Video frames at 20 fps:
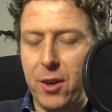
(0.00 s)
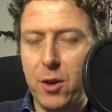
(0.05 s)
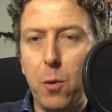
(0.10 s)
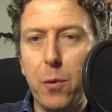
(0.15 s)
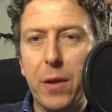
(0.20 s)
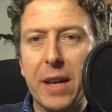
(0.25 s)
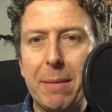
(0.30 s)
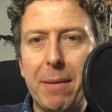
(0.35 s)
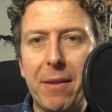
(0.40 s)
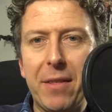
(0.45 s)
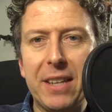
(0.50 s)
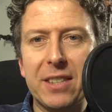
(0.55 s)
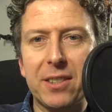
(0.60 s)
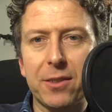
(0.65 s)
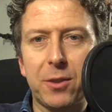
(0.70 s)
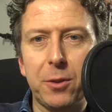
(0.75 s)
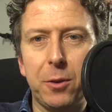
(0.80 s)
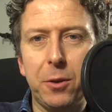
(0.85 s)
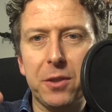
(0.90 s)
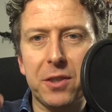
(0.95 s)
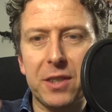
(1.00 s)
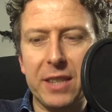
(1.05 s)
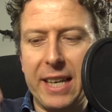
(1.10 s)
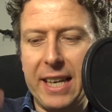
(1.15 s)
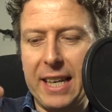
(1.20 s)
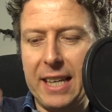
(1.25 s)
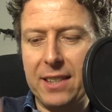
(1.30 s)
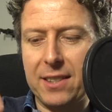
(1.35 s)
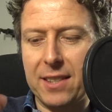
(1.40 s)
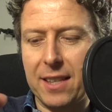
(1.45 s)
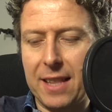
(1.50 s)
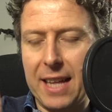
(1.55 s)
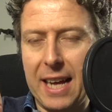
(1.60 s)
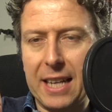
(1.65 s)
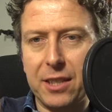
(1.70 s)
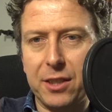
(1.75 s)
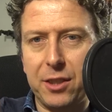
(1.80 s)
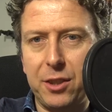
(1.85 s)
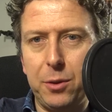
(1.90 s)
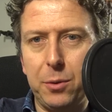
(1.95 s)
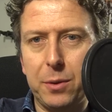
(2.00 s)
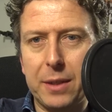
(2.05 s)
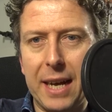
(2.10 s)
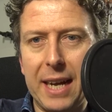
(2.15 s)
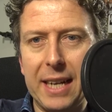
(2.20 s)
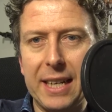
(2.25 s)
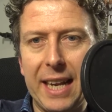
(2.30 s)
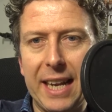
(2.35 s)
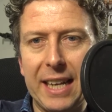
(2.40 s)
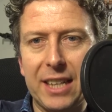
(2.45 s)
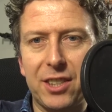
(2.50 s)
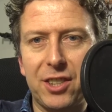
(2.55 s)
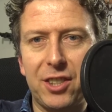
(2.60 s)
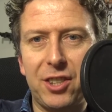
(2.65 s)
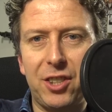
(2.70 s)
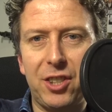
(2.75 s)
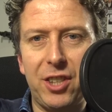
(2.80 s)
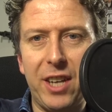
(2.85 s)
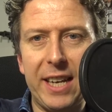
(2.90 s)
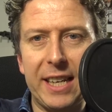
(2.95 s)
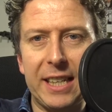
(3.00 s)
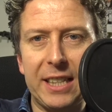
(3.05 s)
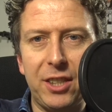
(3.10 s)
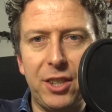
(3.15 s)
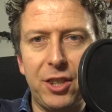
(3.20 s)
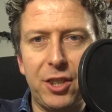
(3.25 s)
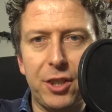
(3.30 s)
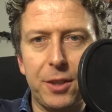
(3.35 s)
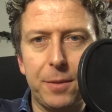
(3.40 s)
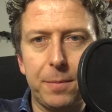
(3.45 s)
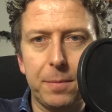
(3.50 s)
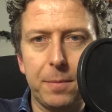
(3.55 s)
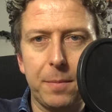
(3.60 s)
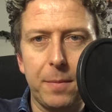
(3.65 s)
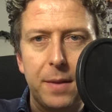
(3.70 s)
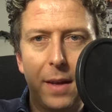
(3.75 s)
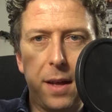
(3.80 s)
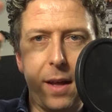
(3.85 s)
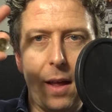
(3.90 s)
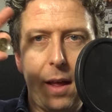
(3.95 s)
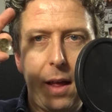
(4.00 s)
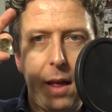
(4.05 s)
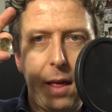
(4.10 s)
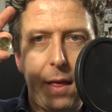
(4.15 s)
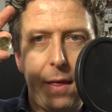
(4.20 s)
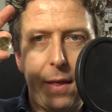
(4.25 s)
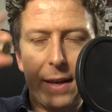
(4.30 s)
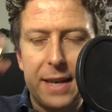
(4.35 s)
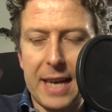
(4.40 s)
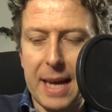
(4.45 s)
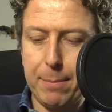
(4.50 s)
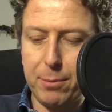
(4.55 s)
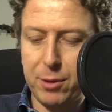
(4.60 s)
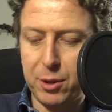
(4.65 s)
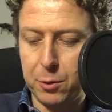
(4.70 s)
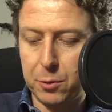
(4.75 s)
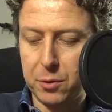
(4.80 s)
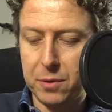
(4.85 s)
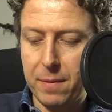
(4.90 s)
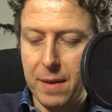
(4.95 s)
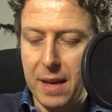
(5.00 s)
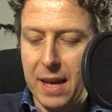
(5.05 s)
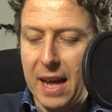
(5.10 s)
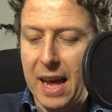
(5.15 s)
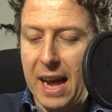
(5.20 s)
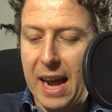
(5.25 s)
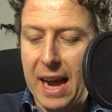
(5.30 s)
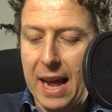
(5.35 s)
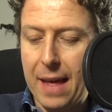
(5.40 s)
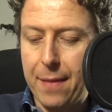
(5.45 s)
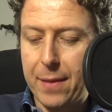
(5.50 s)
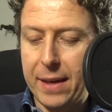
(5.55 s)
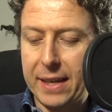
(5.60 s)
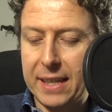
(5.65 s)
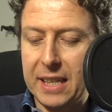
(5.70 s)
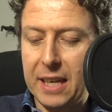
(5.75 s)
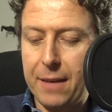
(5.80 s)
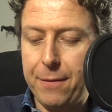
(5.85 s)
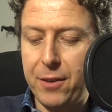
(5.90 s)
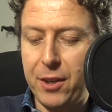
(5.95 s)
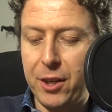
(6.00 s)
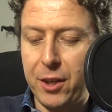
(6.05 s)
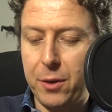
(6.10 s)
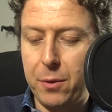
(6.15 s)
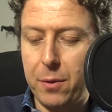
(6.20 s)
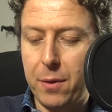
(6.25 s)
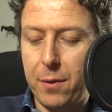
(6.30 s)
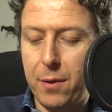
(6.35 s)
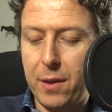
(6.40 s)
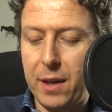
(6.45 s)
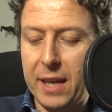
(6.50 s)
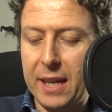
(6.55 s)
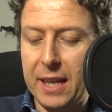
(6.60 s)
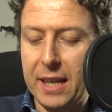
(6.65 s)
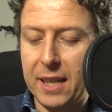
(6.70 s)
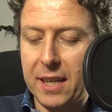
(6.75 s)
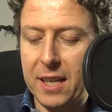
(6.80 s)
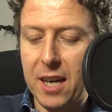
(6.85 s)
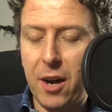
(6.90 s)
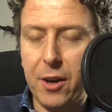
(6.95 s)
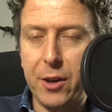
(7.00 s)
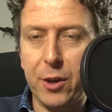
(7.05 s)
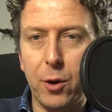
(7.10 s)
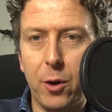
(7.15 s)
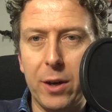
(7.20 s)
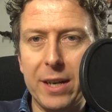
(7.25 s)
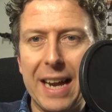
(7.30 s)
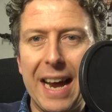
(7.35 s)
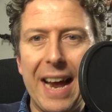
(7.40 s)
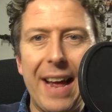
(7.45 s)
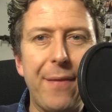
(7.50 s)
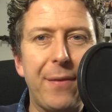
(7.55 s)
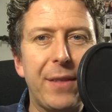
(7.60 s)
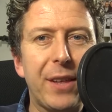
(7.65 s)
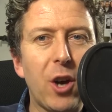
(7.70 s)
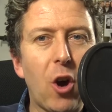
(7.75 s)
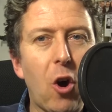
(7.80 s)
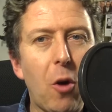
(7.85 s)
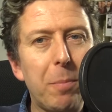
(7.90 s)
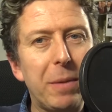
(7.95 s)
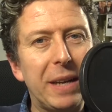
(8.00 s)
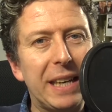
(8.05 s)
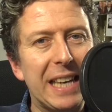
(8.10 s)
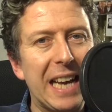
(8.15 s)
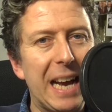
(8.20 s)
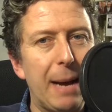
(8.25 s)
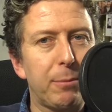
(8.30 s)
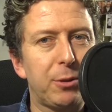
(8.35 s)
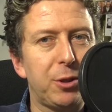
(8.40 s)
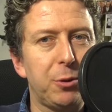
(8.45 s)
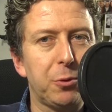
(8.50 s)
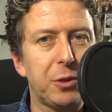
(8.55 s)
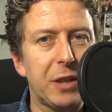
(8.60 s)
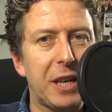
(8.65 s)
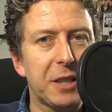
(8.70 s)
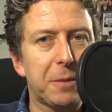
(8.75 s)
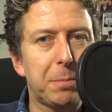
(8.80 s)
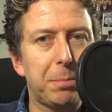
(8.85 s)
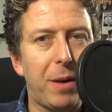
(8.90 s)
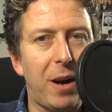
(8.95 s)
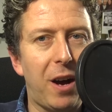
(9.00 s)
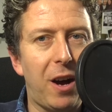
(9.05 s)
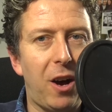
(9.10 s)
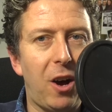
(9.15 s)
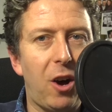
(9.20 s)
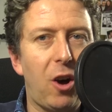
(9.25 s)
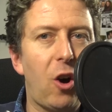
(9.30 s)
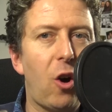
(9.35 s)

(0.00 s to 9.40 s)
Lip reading: cool thing about this, of course, is that you can exchange the capsules, and they give you the cardioid and the omni capsules as part